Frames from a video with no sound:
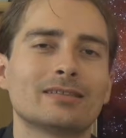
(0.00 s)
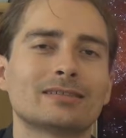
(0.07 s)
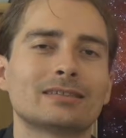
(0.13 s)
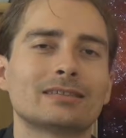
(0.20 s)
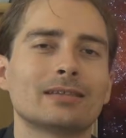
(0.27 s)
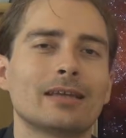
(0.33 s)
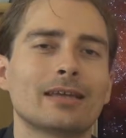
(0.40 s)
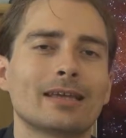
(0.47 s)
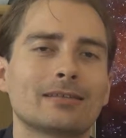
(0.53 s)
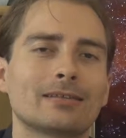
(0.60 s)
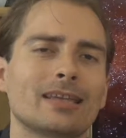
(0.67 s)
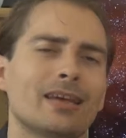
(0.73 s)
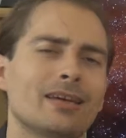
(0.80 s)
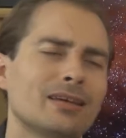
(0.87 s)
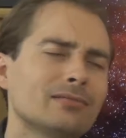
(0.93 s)
is
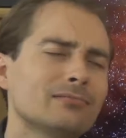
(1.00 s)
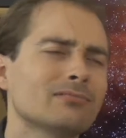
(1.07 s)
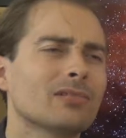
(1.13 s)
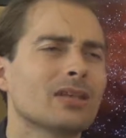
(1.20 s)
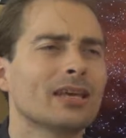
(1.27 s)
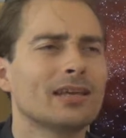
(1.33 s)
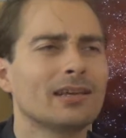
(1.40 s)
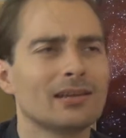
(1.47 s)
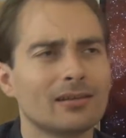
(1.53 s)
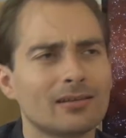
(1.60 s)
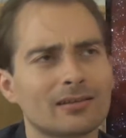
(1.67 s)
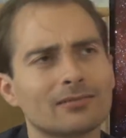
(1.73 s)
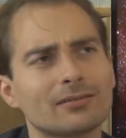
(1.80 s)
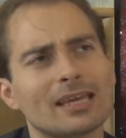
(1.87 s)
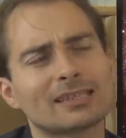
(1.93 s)
a
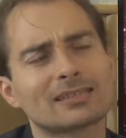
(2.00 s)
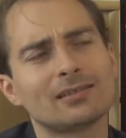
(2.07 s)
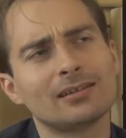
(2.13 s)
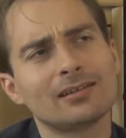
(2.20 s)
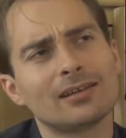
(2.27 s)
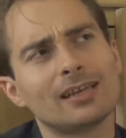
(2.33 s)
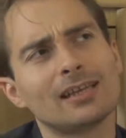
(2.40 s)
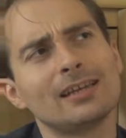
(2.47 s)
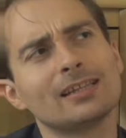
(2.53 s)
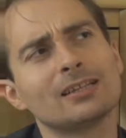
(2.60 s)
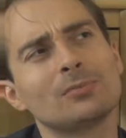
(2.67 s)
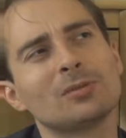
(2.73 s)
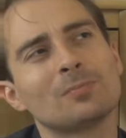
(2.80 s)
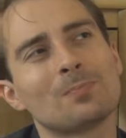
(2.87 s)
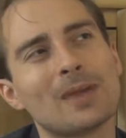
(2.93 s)

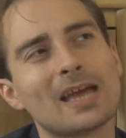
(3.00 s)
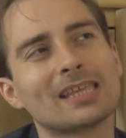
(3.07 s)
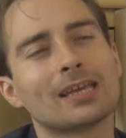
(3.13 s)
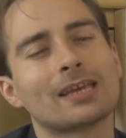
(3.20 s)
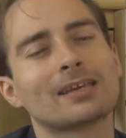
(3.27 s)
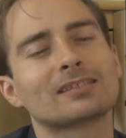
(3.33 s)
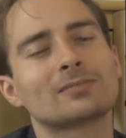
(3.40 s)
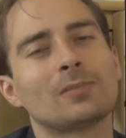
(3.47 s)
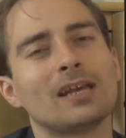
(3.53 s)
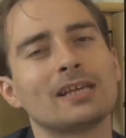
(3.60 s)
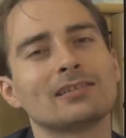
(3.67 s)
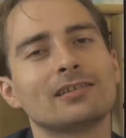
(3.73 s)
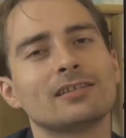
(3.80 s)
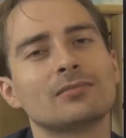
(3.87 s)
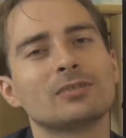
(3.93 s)
little bit better
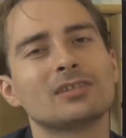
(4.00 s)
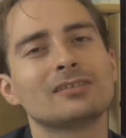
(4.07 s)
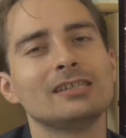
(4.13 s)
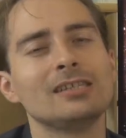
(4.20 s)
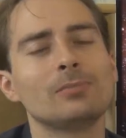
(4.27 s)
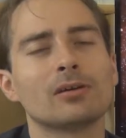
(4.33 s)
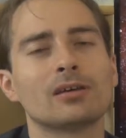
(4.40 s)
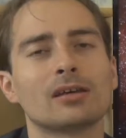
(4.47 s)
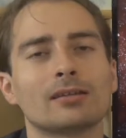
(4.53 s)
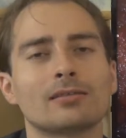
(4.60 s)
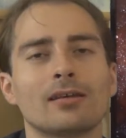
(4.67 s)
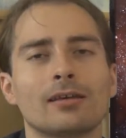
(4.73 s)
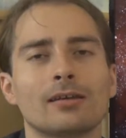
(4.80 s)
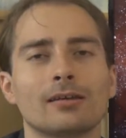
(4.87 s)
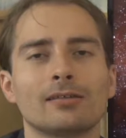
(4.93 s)
explained, a little bit deeper,
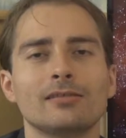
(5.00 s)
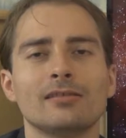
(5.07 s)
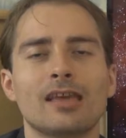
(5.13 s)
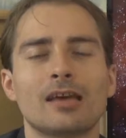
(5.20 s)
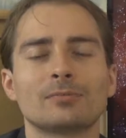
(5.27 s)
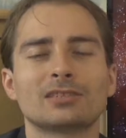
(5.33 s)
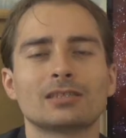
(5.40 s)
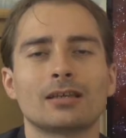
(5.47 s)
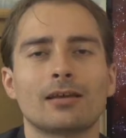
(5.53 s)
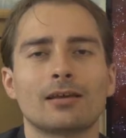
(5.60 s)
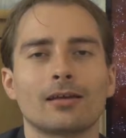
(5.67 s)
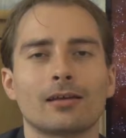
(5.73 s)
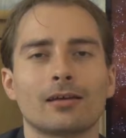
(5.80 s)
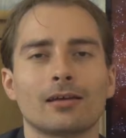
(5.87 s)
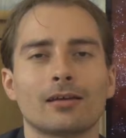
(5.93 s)
in-depth
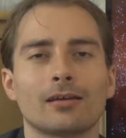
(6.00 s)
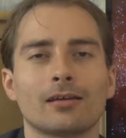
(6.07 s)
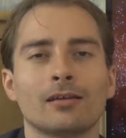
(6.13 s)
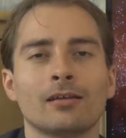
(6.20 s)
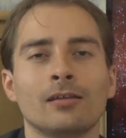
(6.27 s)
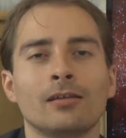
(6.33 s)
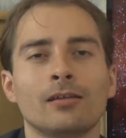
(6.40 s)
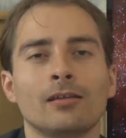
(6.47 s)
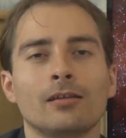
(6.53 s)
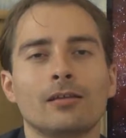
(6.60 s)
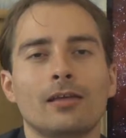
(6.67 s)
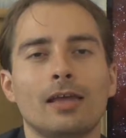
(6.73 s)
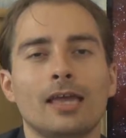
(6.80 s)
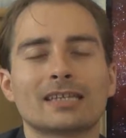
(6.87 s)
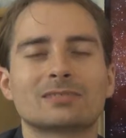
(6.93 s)

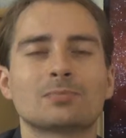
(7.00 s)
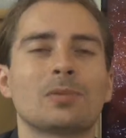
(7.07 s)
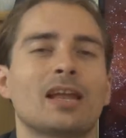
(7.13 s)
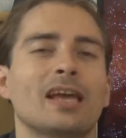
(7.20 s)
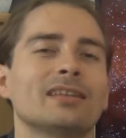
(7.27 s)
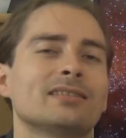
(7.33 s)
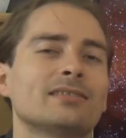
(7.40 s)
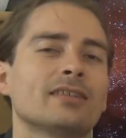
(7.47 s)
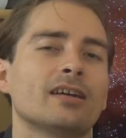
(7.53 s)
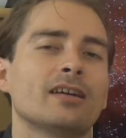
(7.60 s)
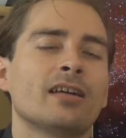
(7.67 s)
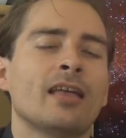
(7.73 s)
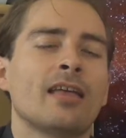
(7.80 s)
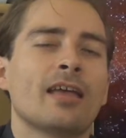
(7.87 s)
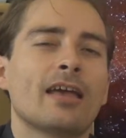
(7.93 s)
explained
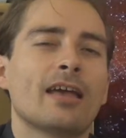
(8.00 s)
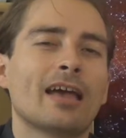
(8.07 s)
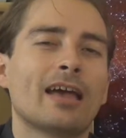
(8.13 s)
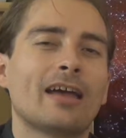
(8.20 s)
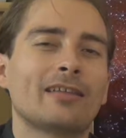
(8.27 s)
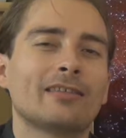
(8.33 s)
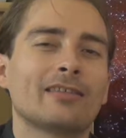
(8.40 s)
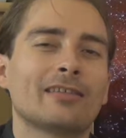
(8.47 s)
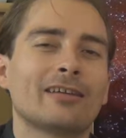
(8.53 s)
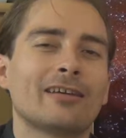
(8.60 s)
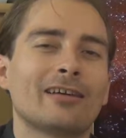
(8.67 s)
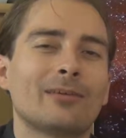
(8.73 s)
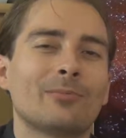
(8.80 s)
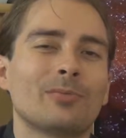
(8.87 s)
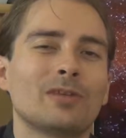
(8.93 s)
there. And
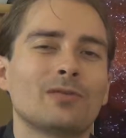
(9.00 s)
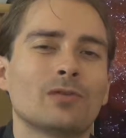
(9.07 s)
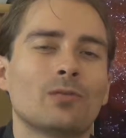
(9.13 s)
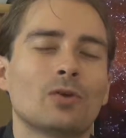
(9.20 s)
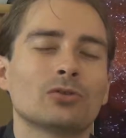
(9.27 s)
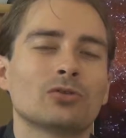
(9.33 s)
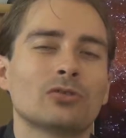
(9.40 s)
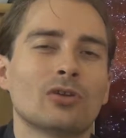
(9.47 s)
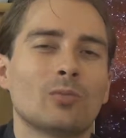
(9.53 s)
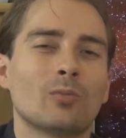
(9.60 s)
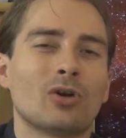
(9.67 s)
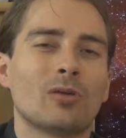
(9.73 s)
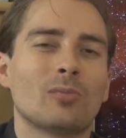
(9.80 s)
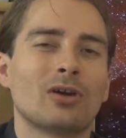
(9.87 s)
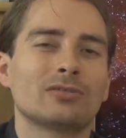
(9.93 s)
if you want to know
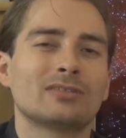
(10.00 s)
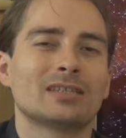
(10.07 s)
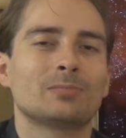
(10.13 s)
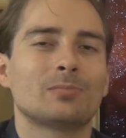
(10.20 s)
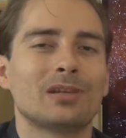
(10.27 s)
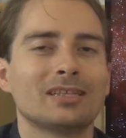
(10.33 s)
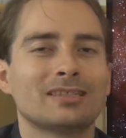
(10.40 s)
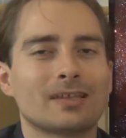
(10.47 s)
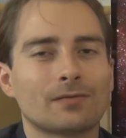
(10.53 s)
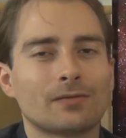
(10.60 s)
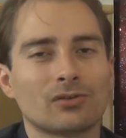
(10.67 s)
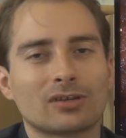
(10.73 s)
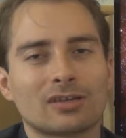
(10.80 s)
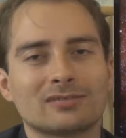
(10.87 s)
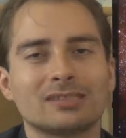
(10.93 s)
more about that, please have a
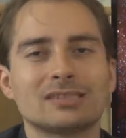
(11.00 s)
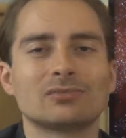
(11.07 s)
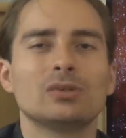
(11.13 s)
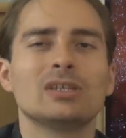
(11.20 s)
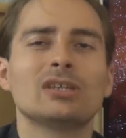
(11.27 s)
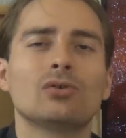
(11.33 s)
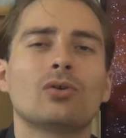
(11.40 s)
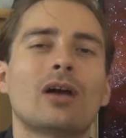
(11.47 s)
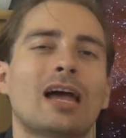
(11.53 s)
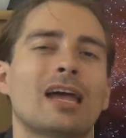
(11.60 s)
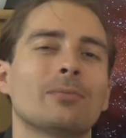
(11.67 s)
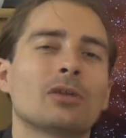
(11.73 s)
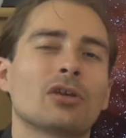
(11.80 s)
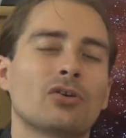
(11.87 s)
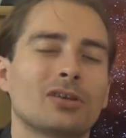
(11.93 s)
look at this video.
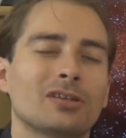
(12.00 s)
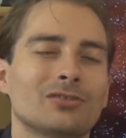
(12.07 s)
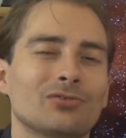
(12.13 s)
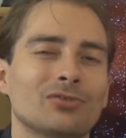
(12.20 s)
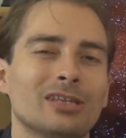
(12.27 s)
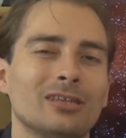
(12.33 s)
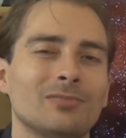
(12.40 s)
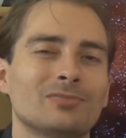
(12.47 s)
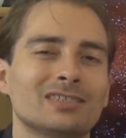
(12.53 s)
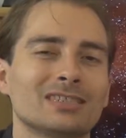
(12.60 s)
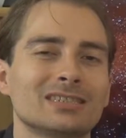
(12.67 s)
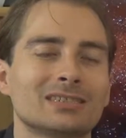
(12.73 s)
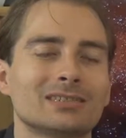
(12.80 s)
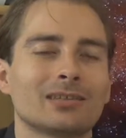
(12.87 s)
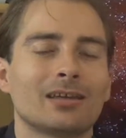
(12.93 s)
I'm going to keep
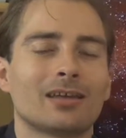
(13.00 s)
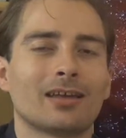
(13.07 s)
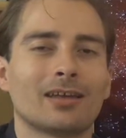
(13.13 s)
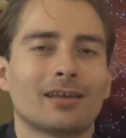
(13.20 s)
this